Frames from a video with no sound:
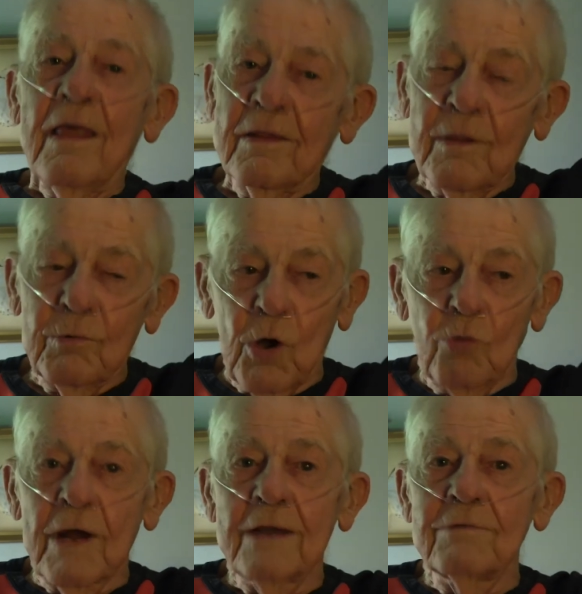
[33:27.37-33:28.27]
and they would go
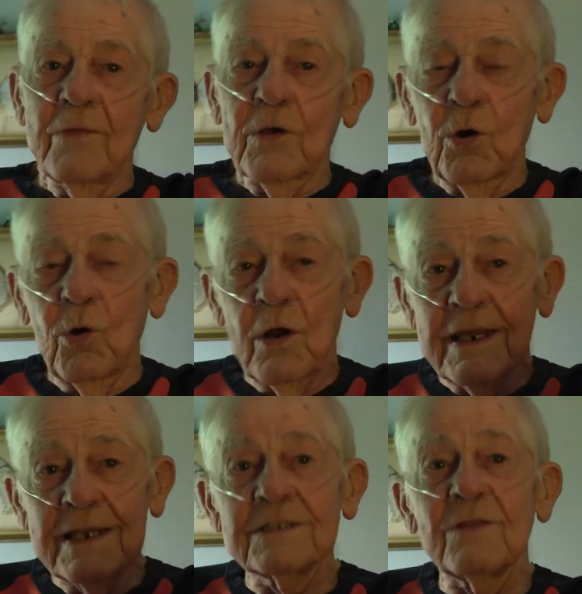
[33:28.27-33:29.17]
right around the corner
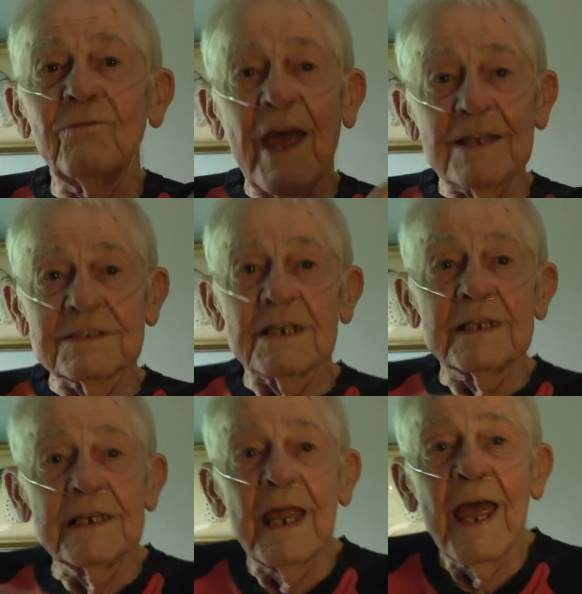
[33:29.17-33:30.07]
into
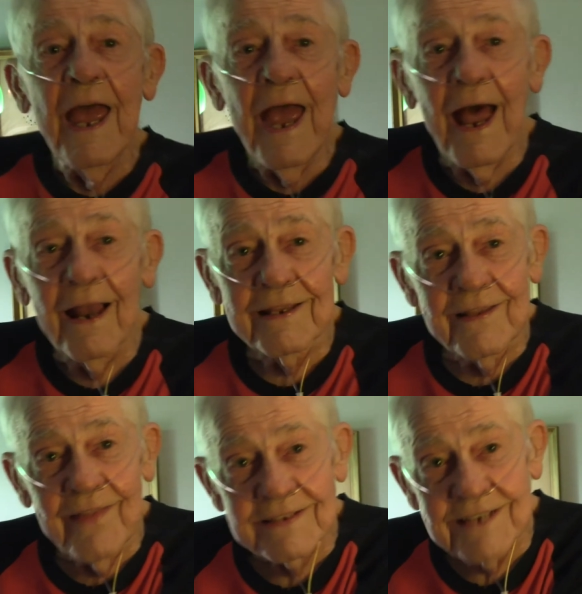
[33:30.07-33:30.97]
Vaseline Alley,
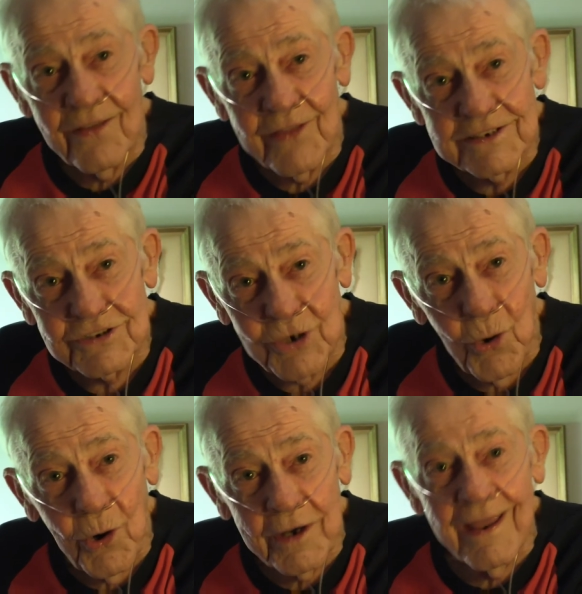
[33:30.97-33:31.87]
and that's how they
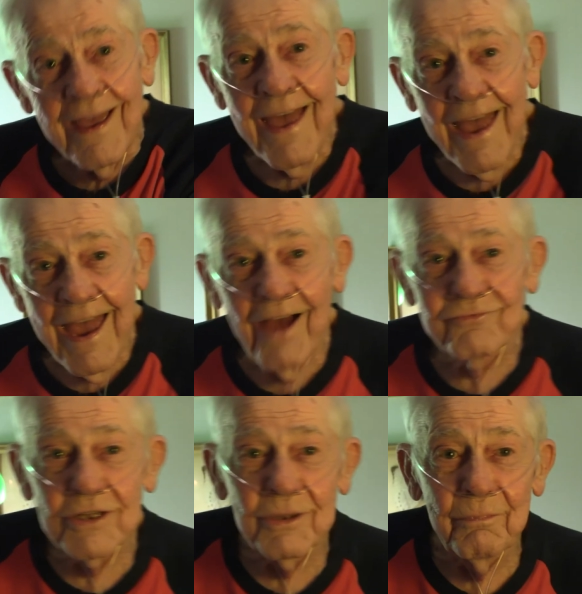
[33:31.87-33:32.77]
scored
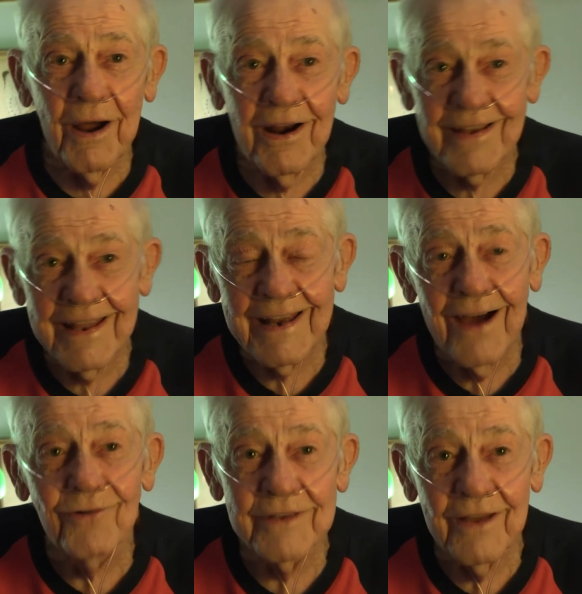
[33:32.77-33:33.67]
after the bar let
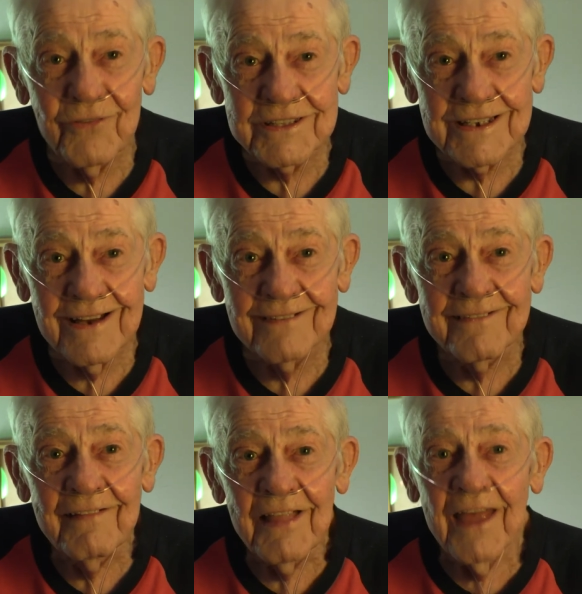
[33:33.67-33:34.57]
out and everything else.
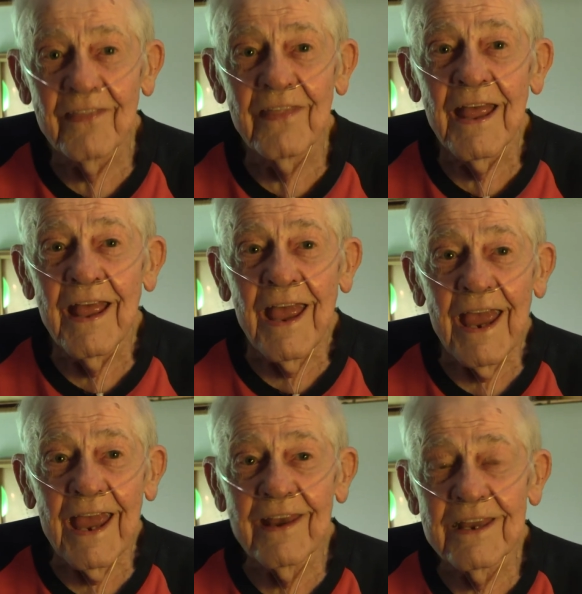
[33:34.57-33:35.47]
And,
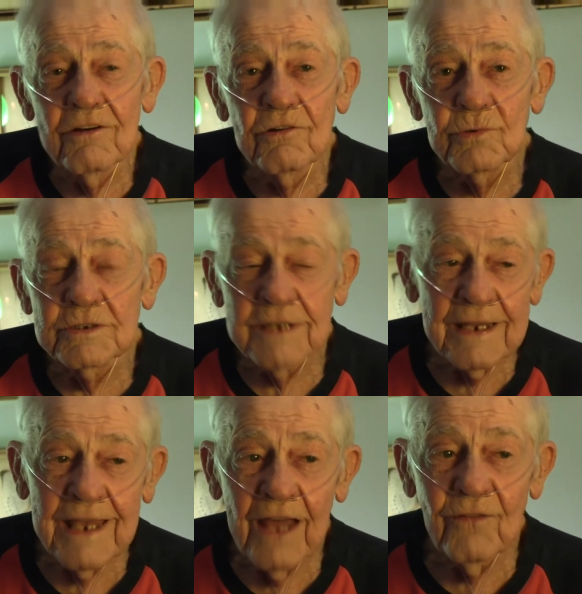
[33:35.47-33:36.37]
and here it was, I
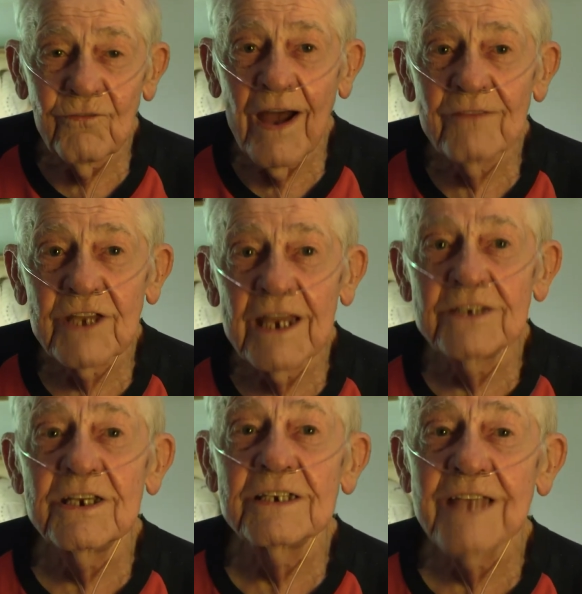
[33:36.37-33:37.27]
gather, five, ten
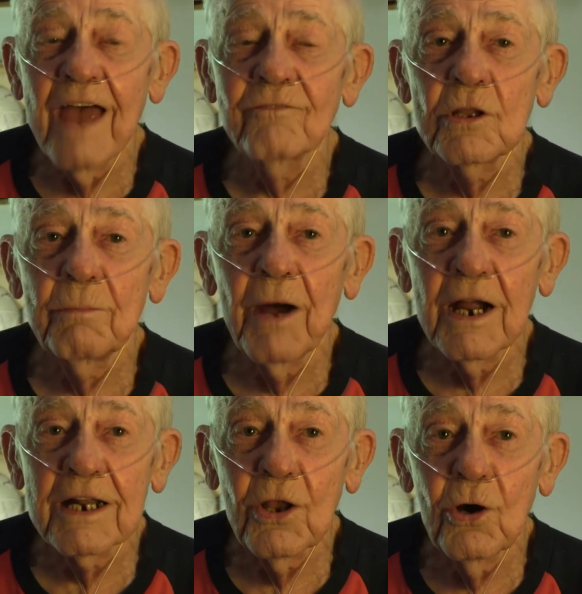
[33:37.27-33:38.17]
years after the bar
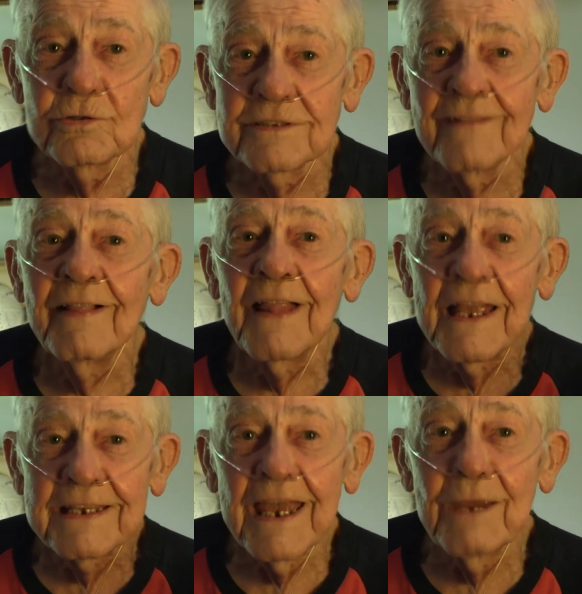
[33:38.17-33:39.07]
closed,
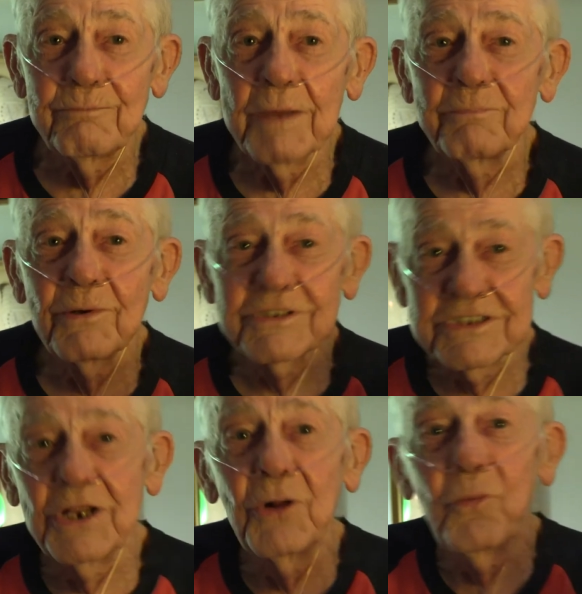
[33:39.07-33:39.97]
gay people
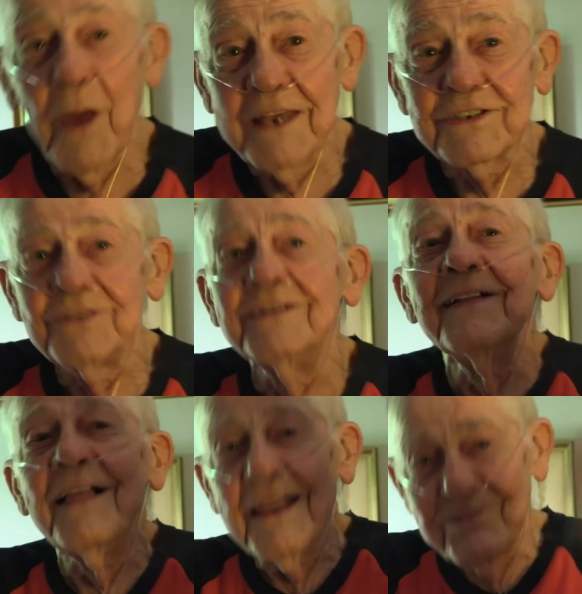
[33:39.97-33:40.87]
still went to
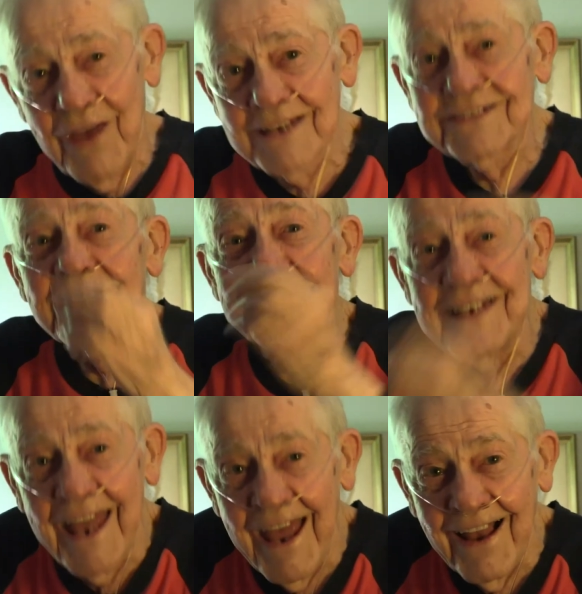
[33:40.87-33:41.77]

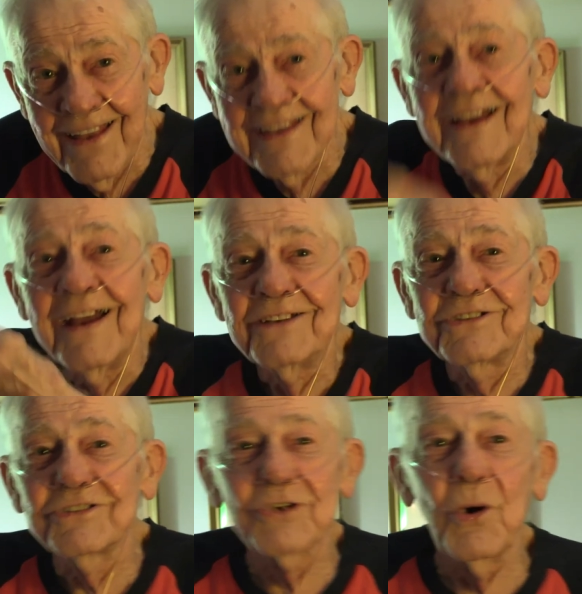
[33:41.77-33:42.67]
Vaseline Alley
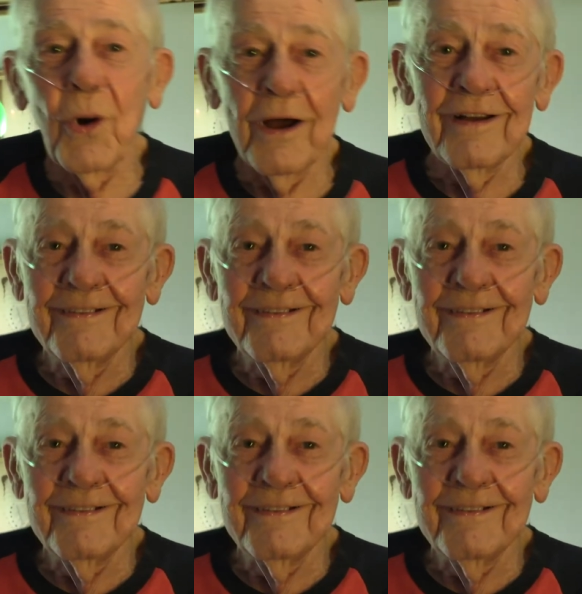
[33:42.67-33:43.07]
to score.